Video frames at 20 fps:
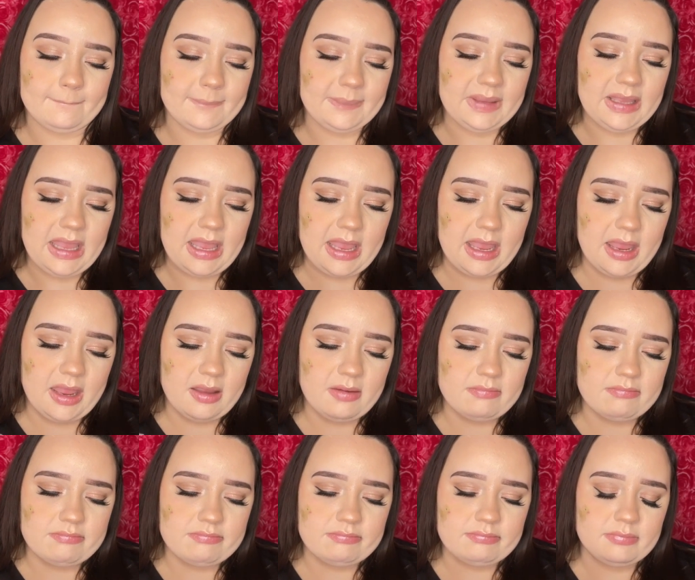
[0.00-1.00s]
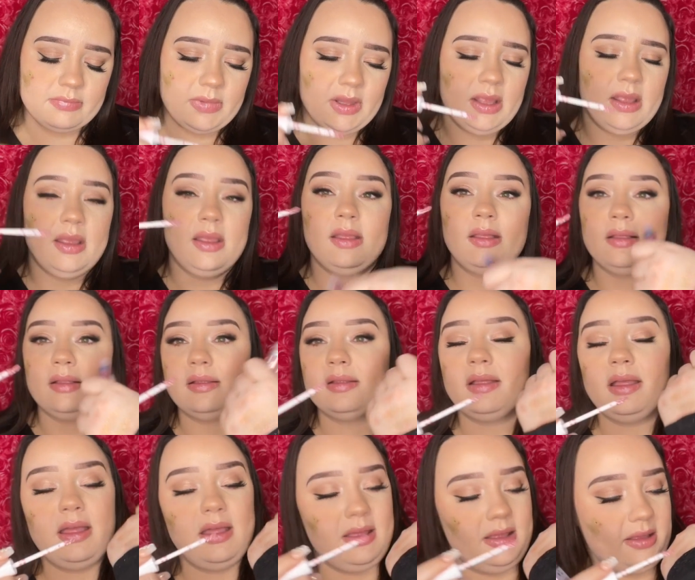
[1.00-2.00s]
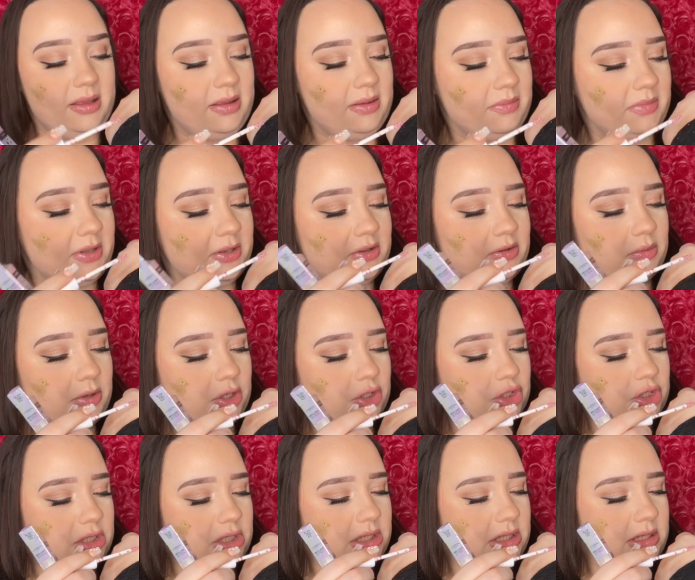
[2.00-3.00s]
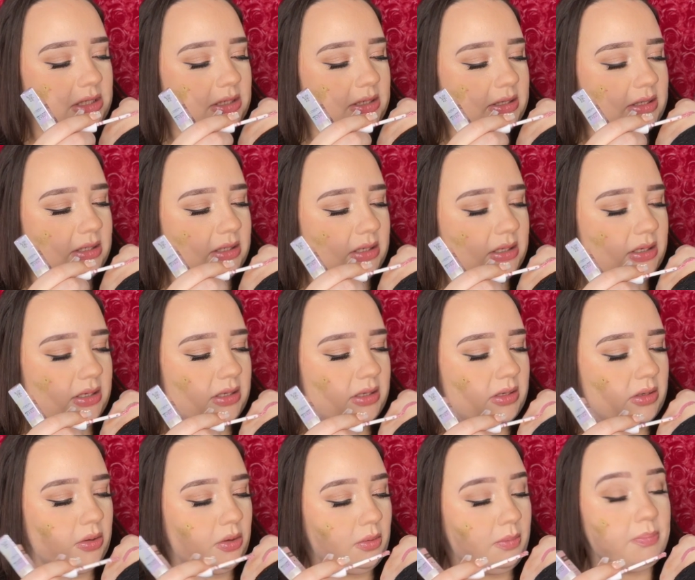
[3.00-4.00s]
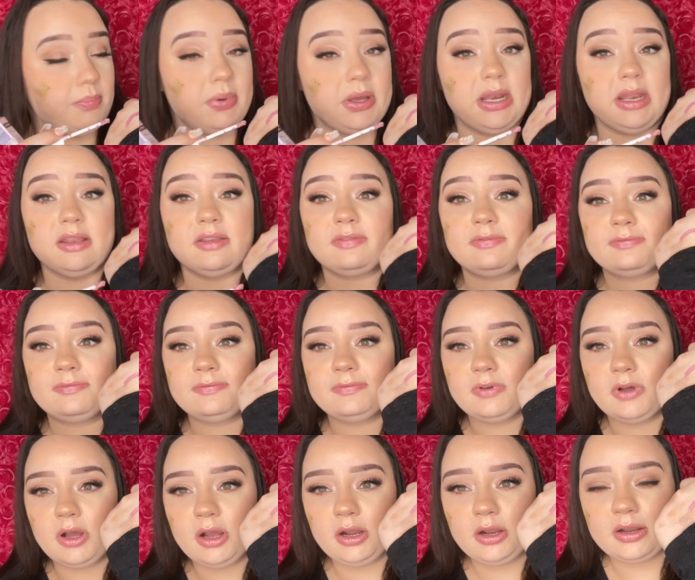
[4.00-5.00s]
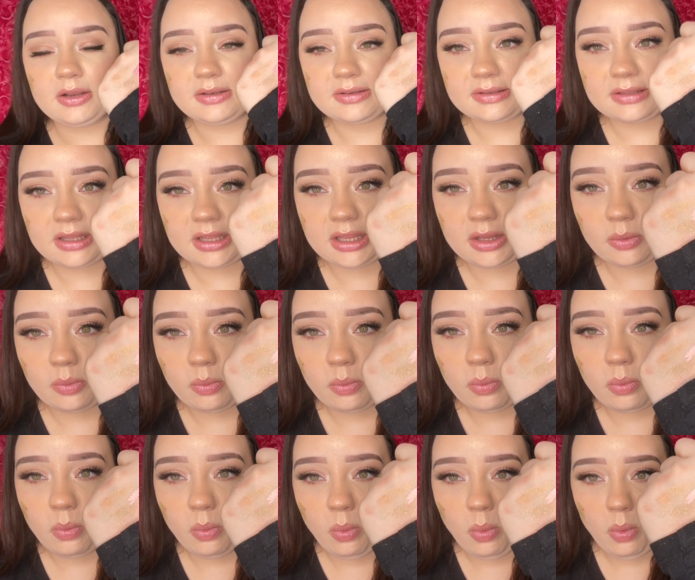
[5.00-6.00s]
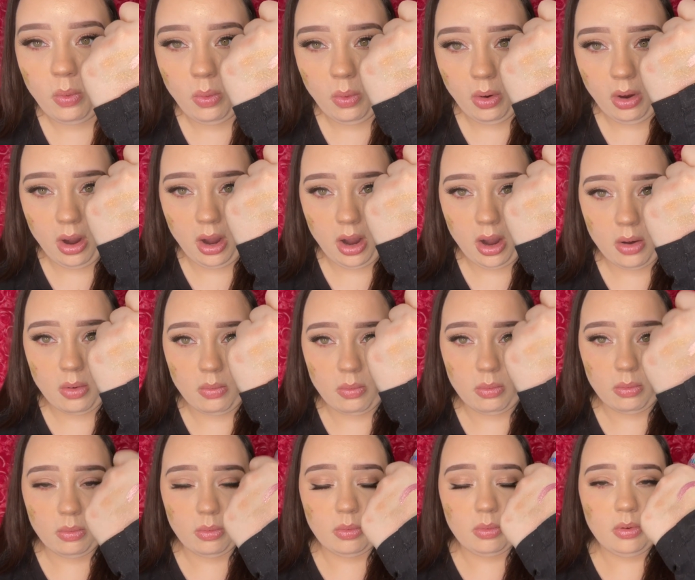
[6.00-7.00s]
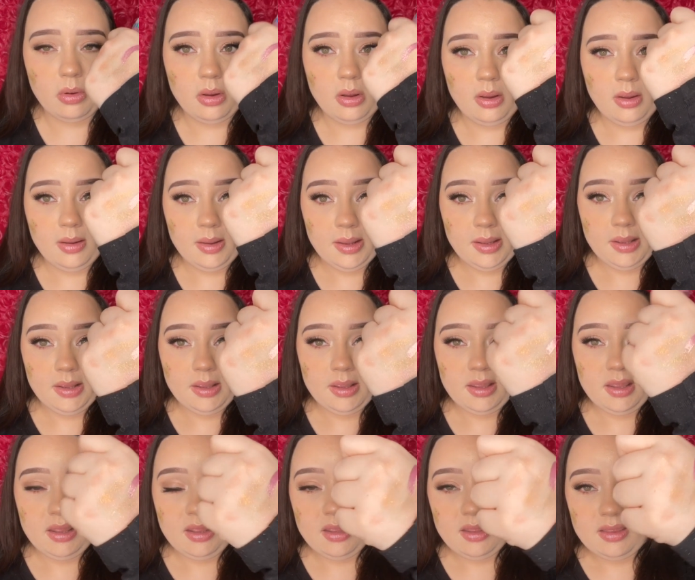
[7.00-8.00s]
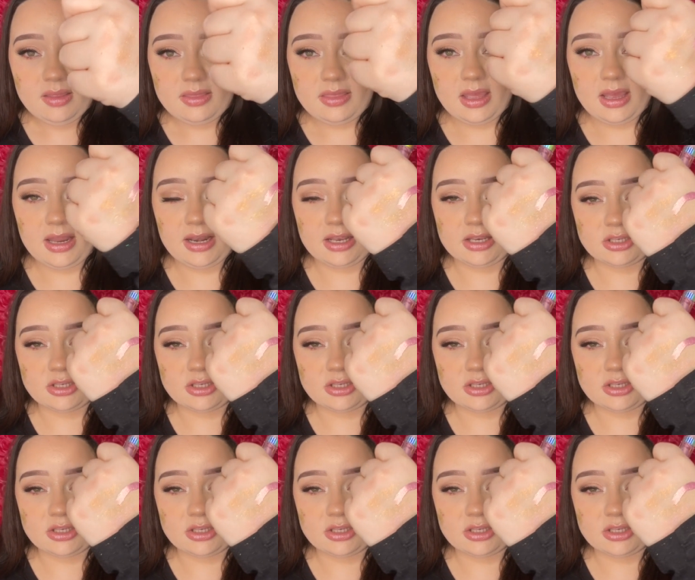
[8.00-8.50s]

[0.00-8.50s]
Okay, let's swatch these. But as far as like, whoa, that